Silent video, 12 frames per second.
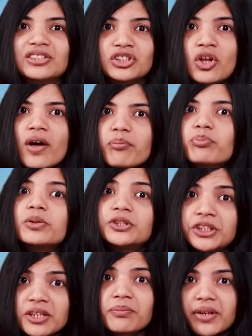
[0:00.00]
it's not
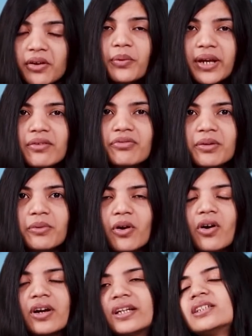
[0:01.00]
pushing me away from
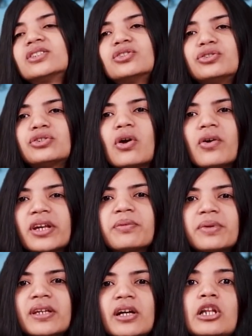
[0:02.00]
God, it's
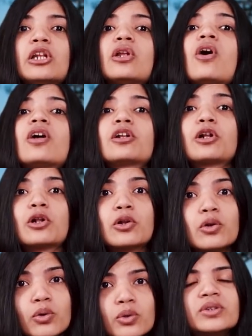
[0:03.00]
drawing me a lot
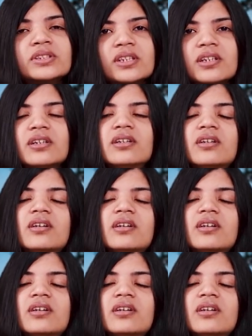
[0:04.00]
closer.